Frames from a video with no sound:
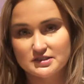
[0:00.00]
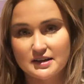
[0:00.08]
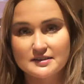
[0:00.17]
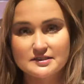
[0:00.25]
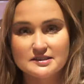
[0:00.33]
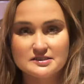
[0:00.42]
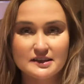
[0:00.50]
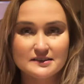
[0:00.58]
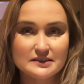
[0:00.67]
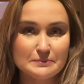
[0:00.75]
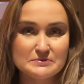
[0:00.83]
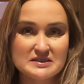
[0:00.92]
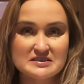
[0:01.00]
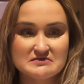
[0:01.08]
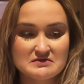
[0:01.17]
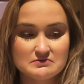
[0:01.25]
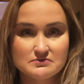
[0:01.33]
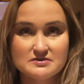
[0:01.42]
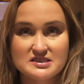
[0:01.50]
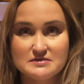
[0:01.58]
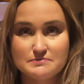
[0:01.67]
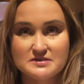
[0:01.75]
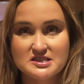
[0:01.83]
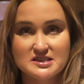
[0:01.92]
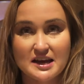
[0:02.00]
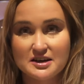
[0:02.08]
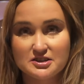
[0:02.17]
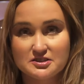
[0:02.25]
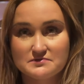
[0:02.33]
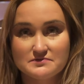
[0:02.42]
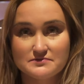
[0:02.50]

Kind of tastes like Lipton standard